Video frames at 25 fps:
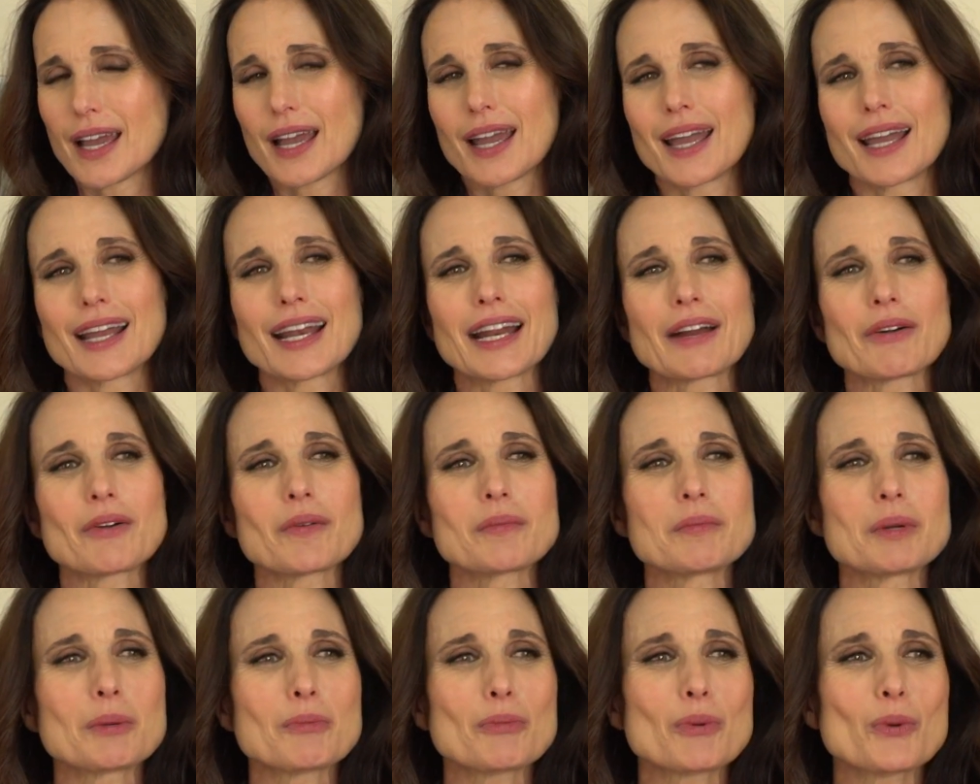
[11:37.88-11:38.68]
And I
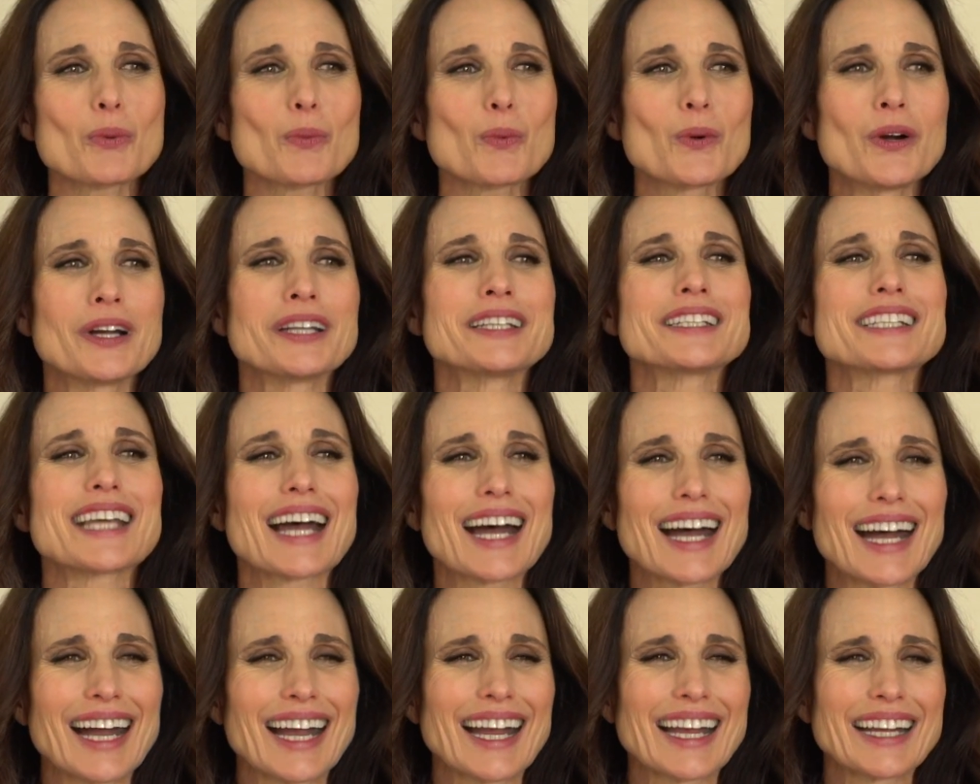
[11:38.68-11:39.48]
remember one
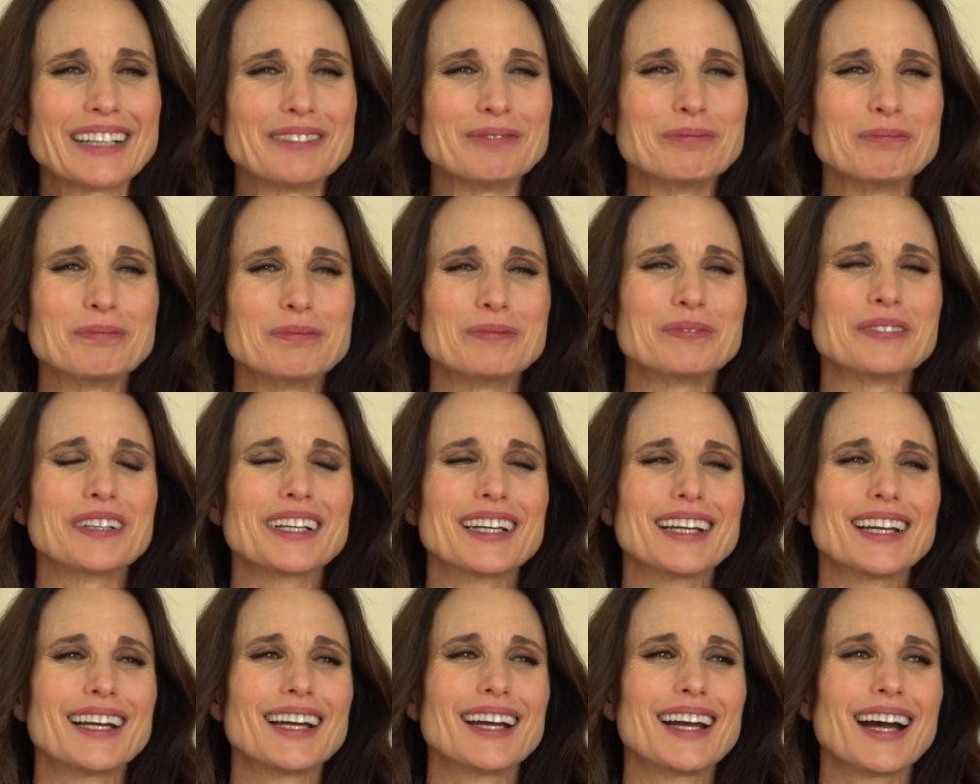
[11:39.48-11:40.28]
time
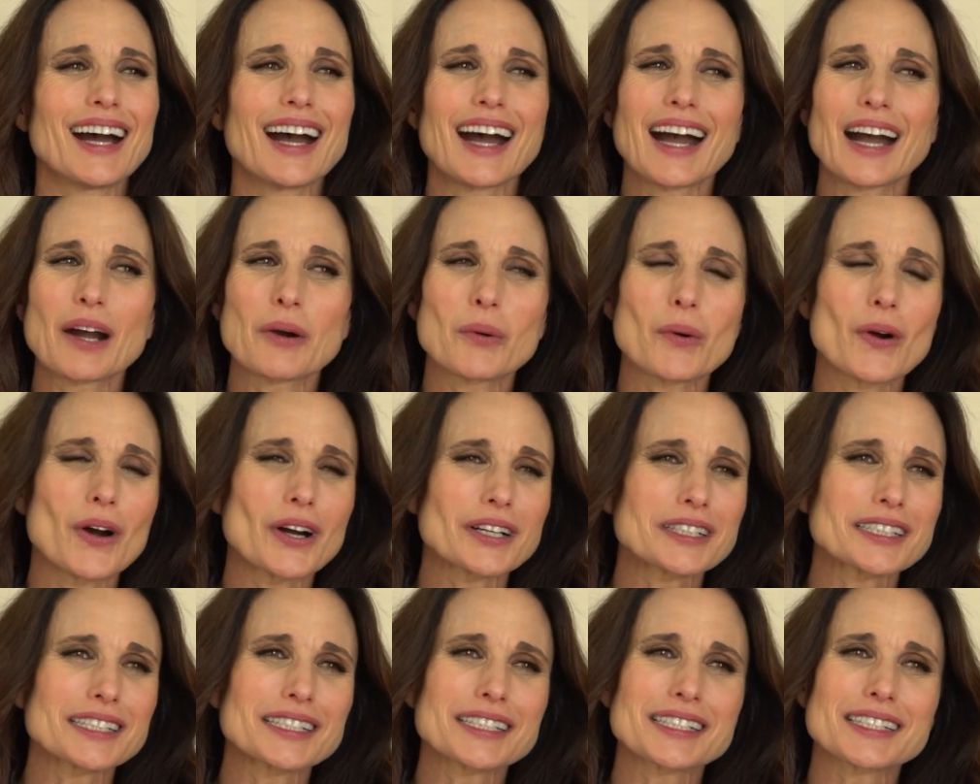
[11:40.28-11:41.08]
I
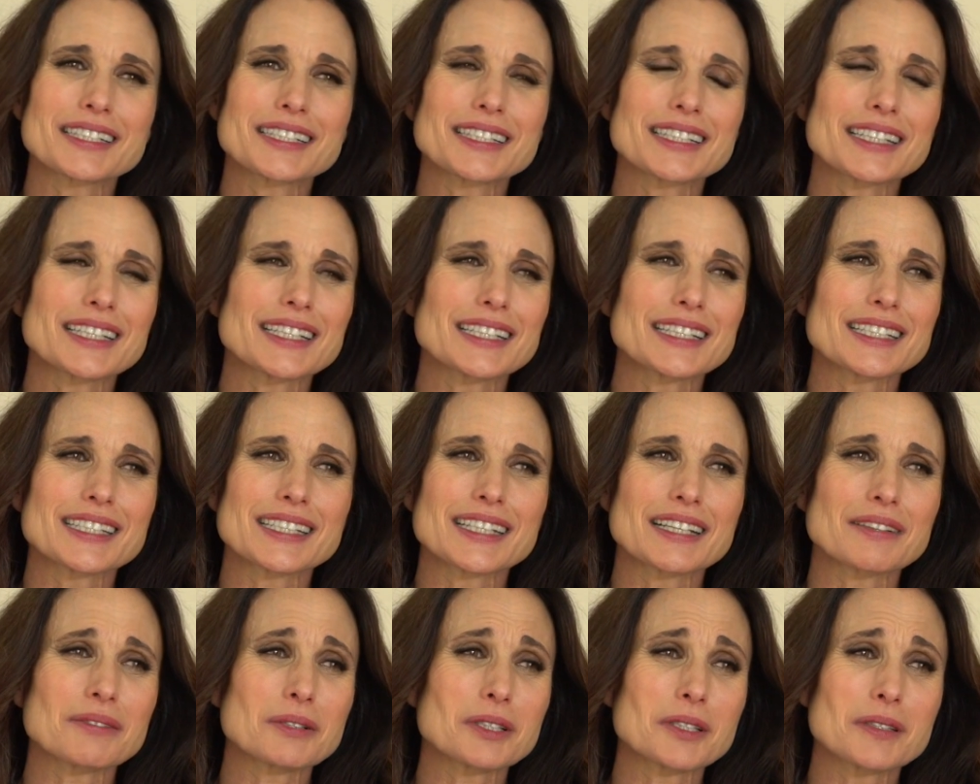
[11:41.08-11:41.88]
walked into the
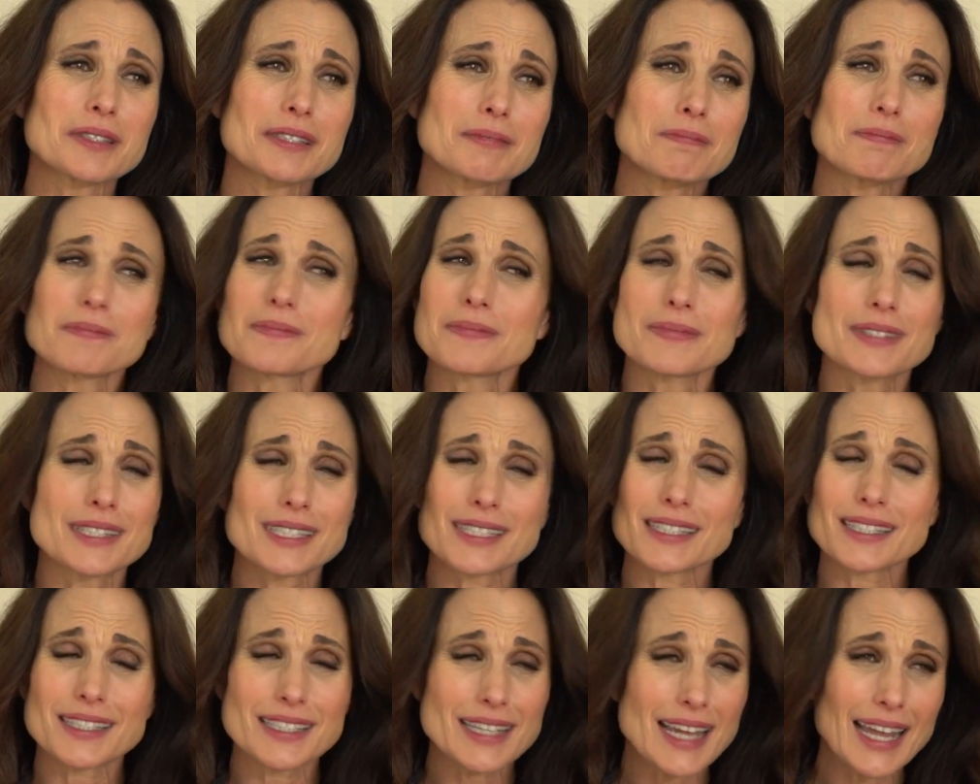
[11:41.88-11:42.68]
kitchen, I was
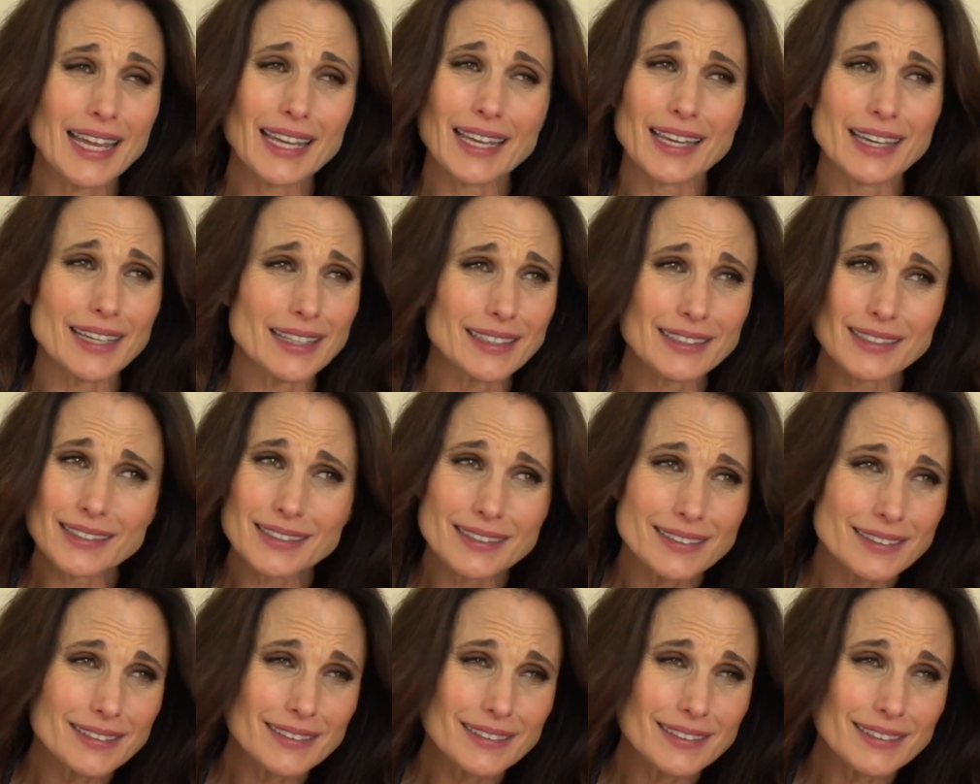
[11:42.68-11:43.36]
just naked,